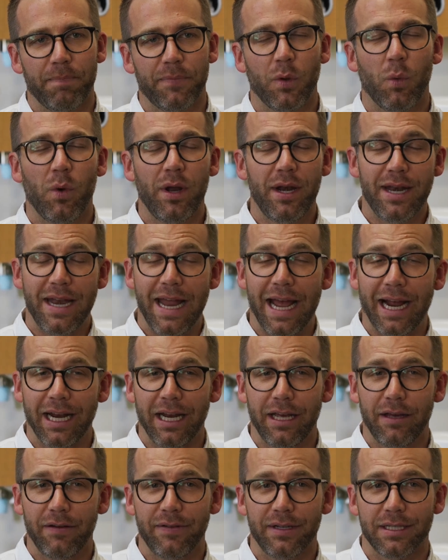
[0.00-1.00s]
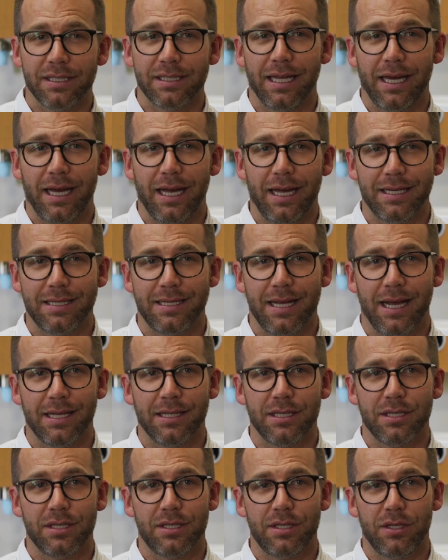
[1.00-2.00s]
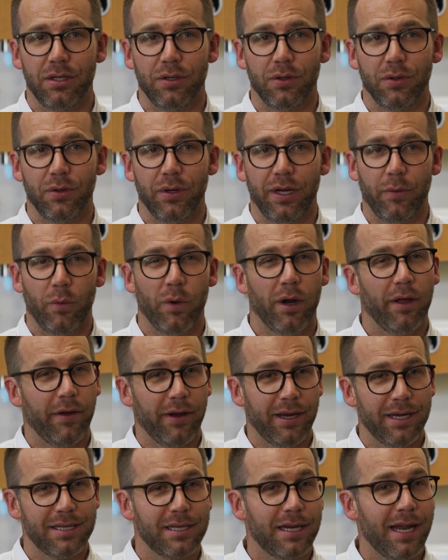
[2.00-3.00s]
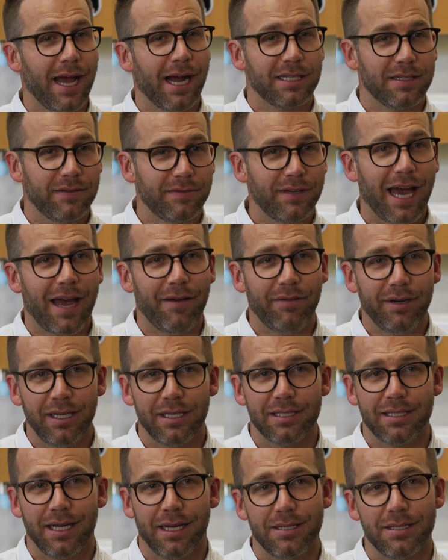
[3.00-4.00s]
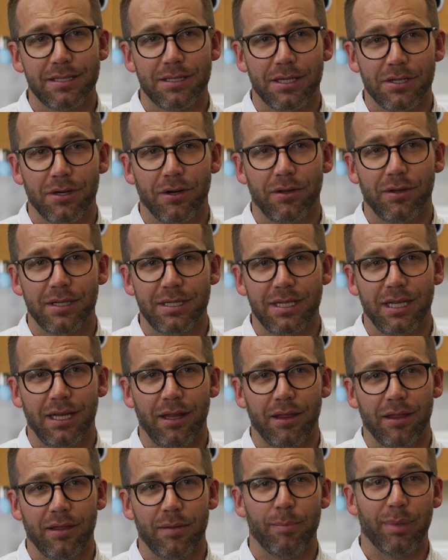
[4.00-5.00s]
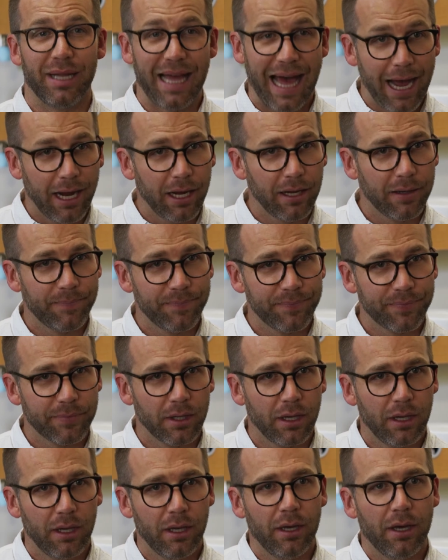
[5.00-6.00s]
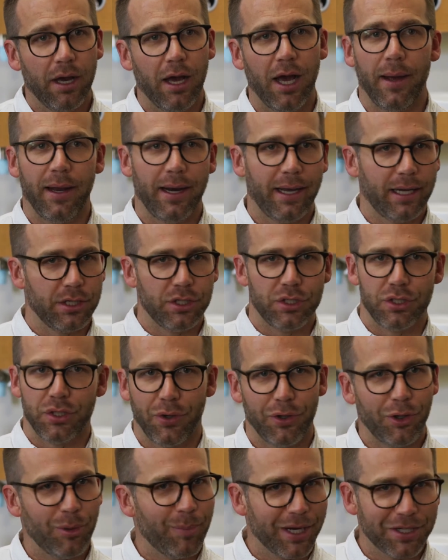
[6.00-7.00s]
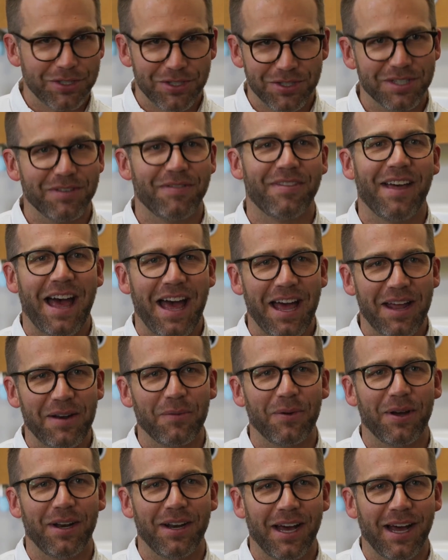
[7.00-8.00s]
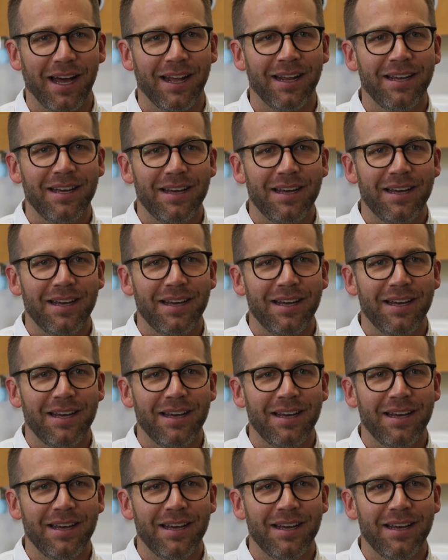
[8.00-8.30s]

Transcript: The one negative is that it tends to, where there is an active cavity, it tends to turn the teeth black. And I can show you pictures of that and whatnot.